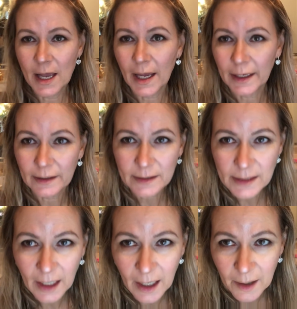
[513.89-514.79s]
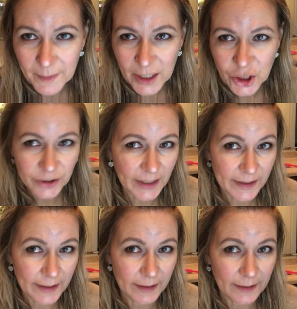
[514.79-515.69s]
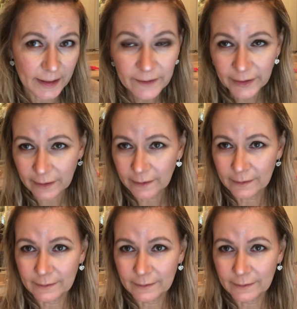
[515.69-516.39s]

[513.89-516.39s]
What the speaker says: and make sure that they're even.